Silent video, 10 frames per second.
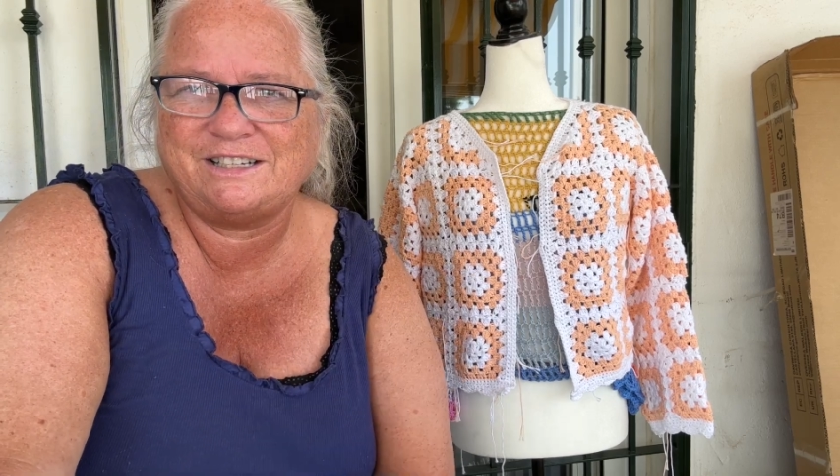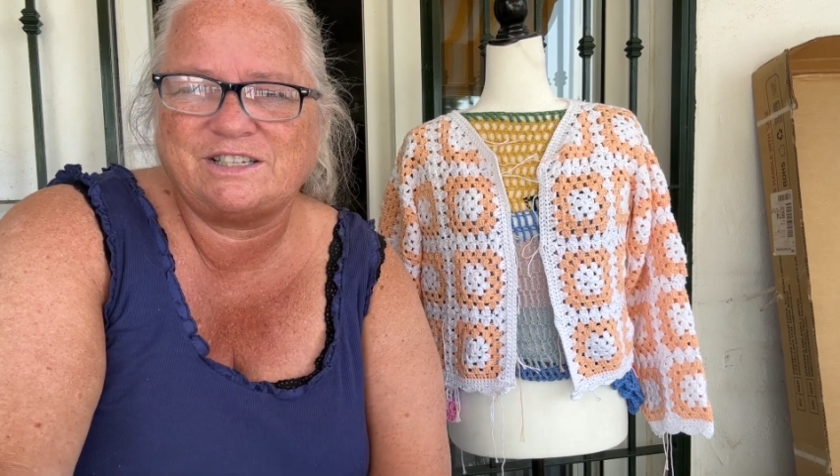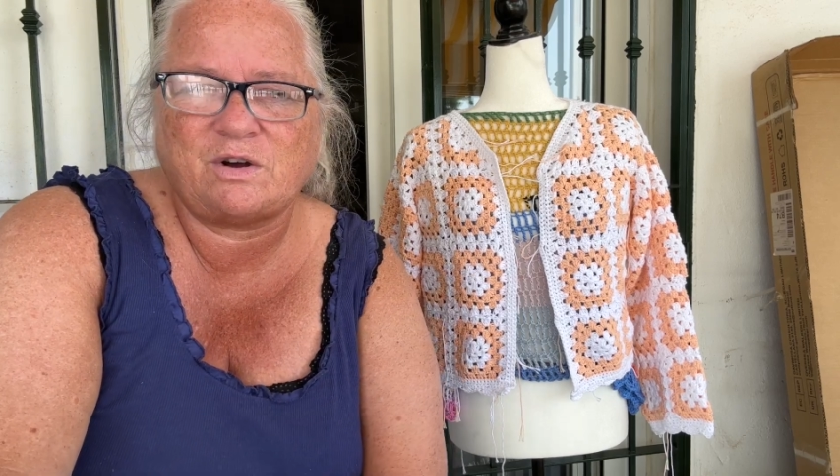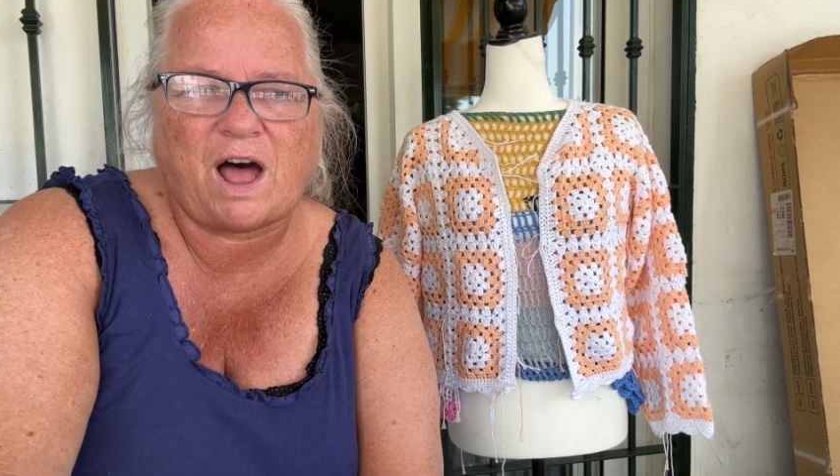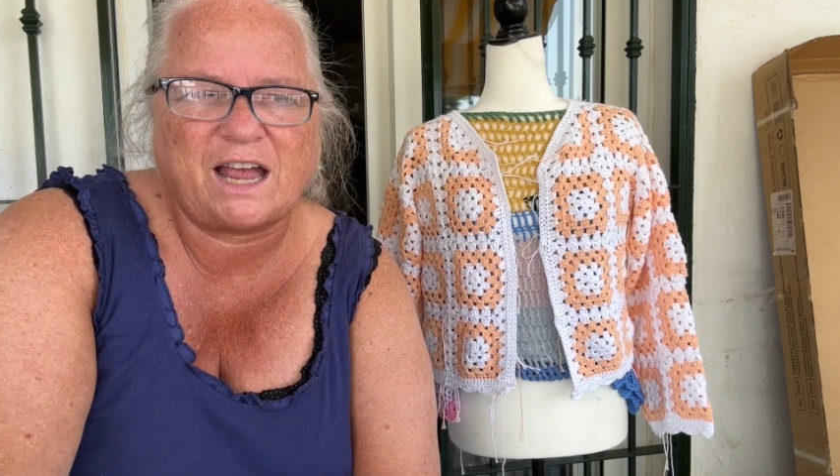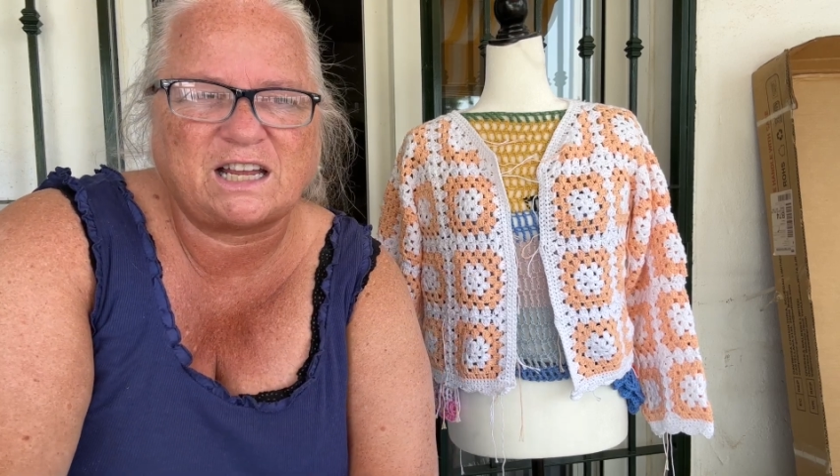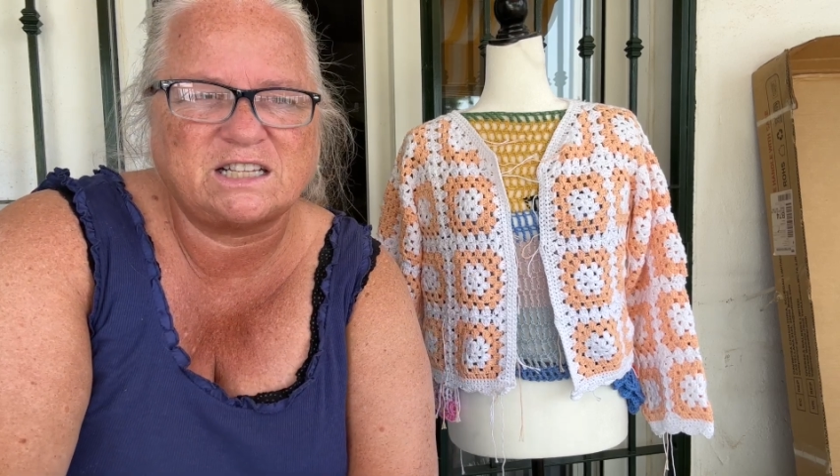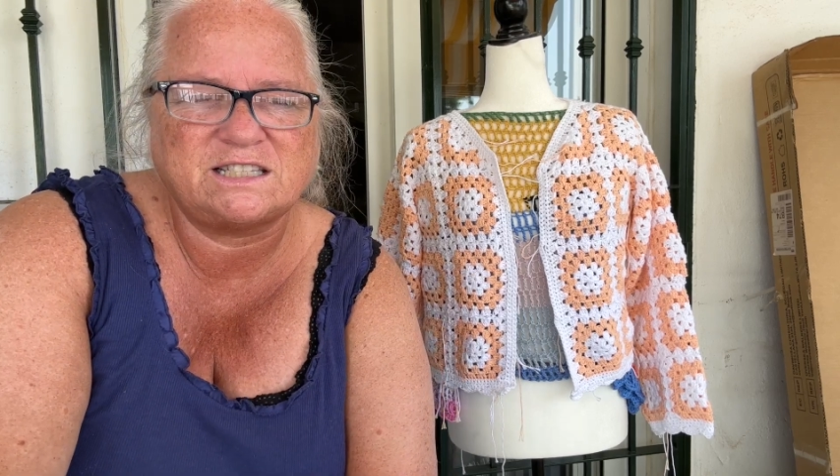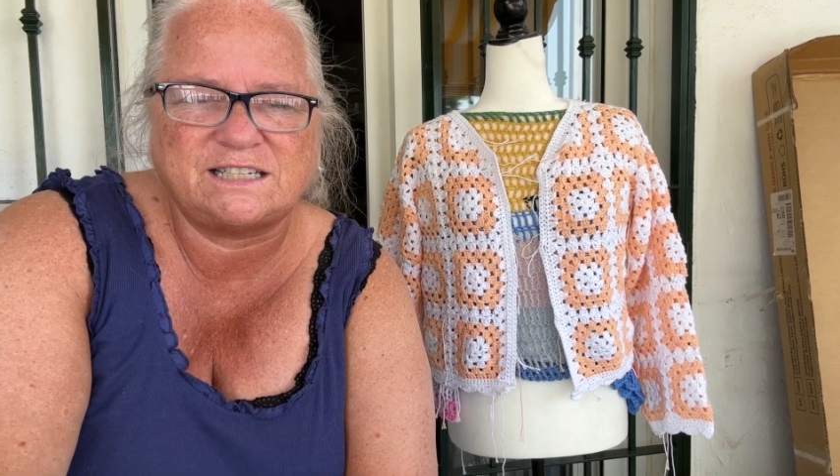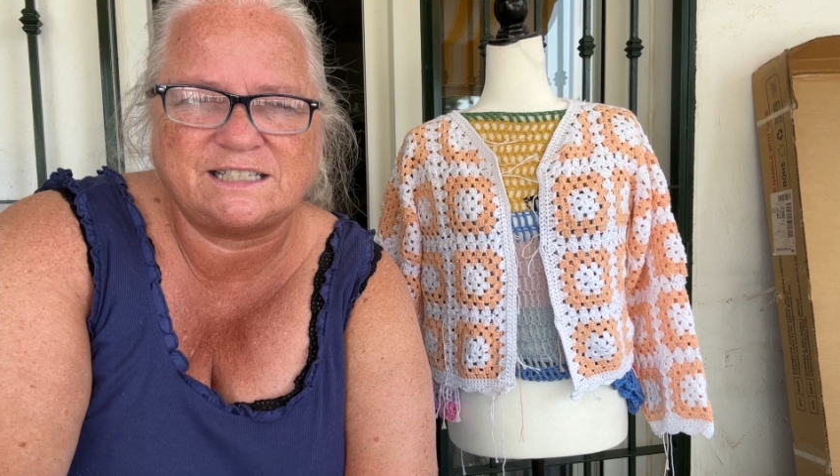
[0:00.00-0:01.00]
so I can
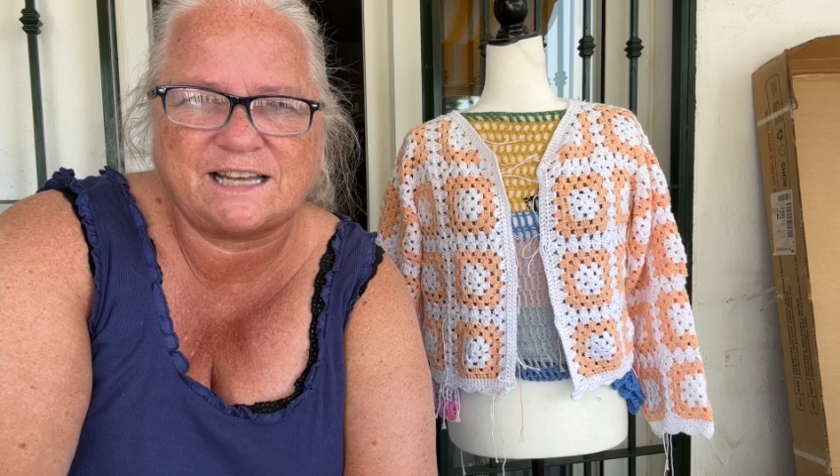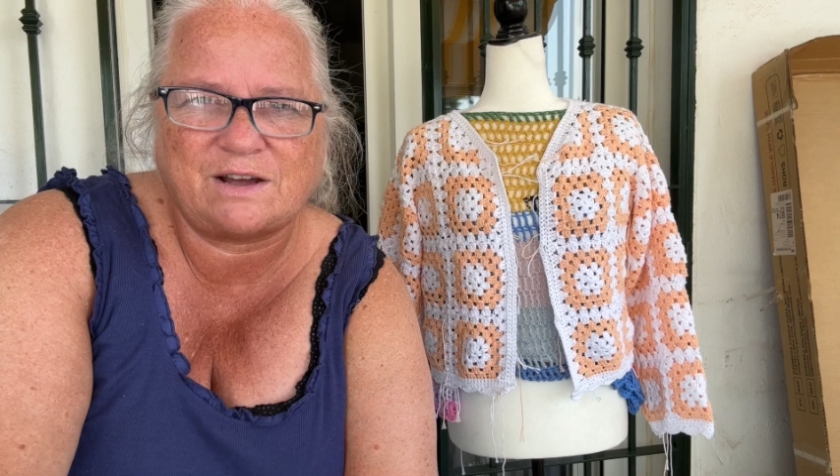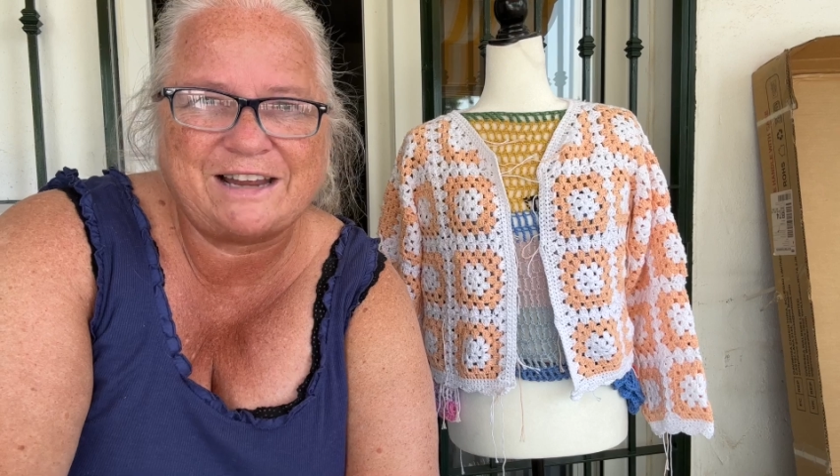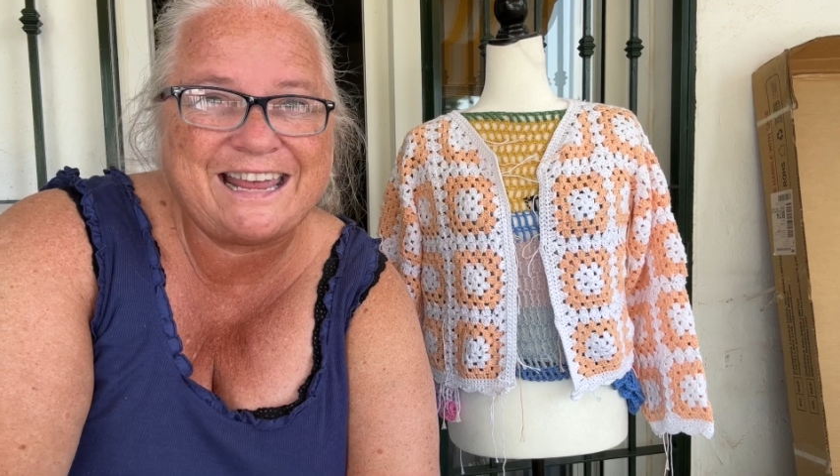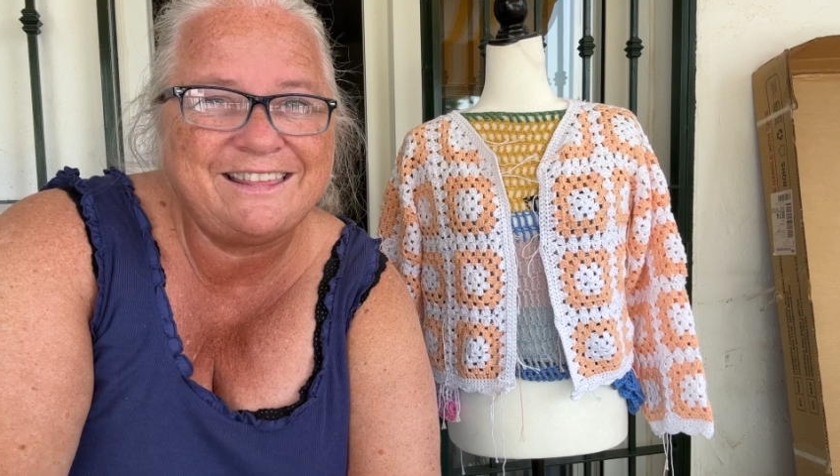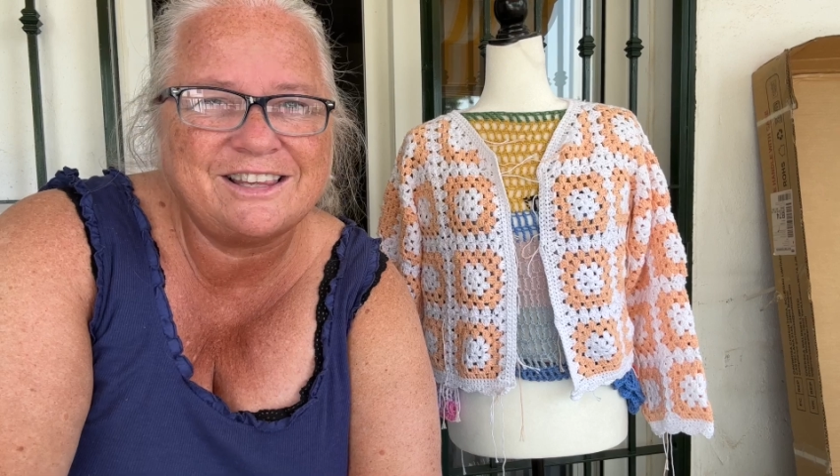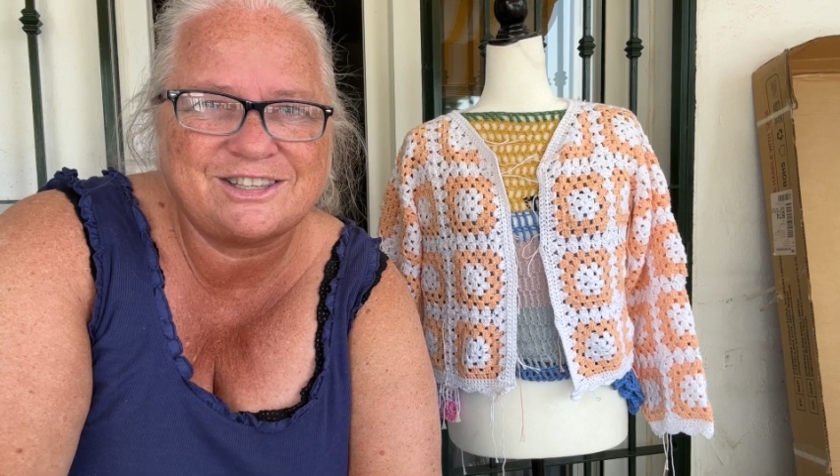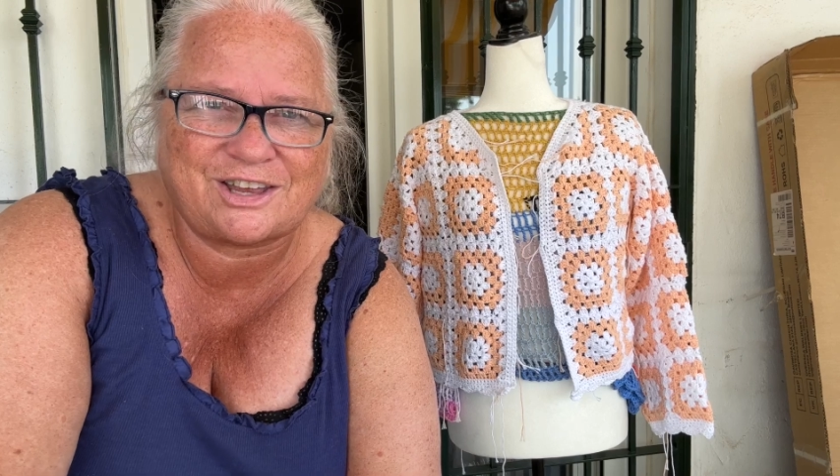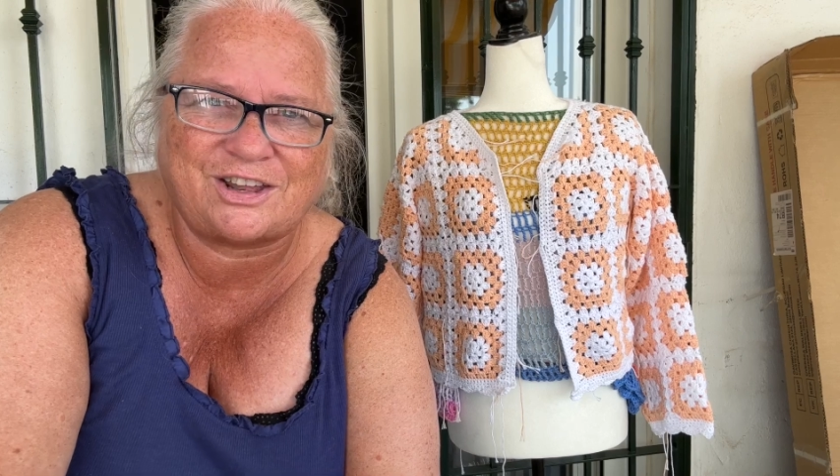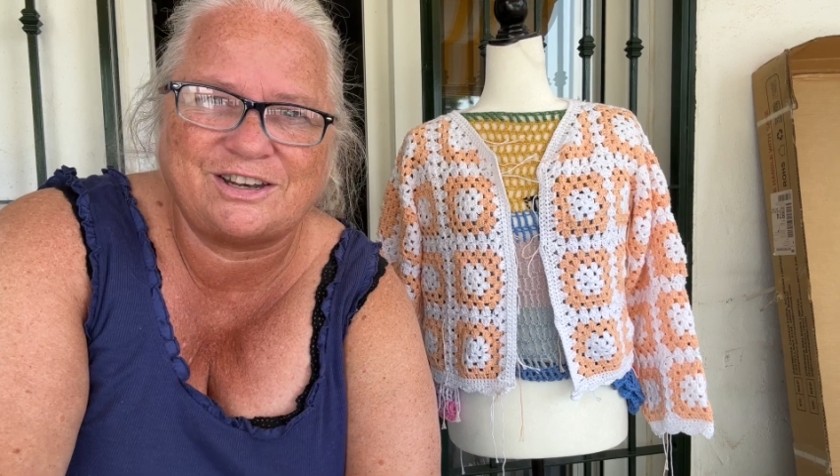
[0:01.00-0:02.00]
sit down in the
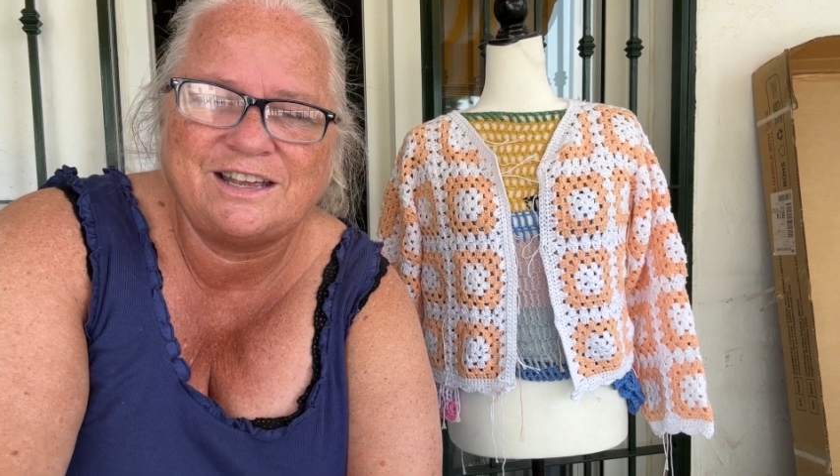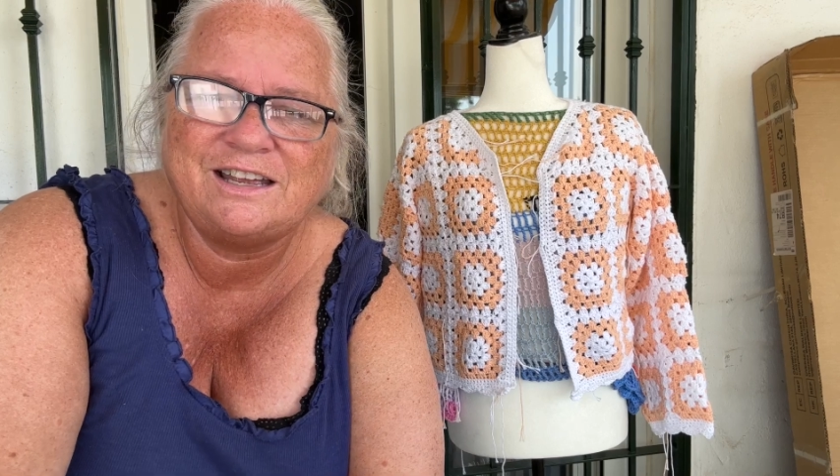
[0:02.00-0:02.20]
sun,